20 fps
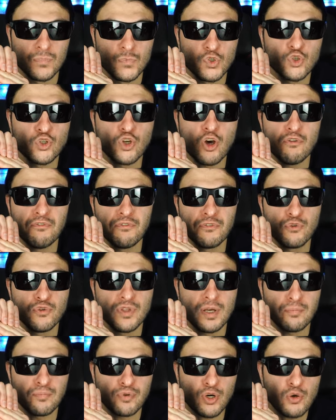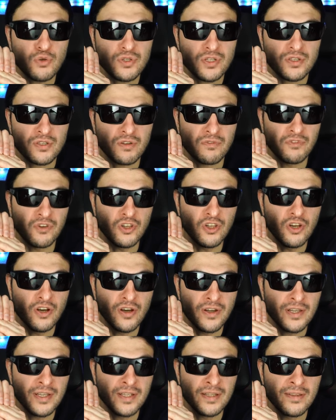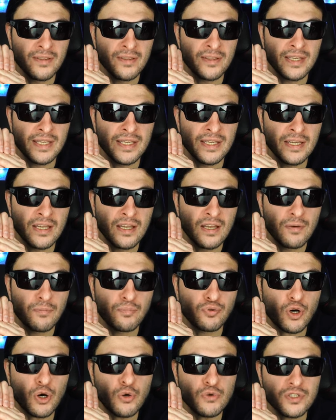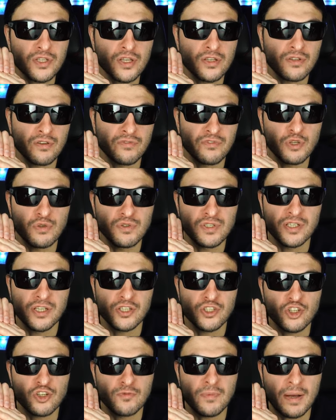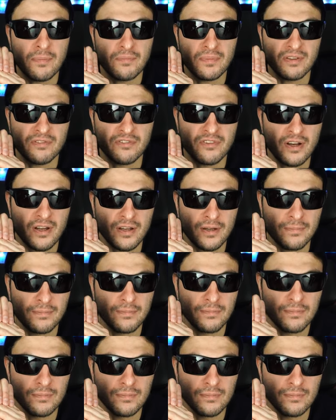to go through the process of learning the process of using a tube amplifier,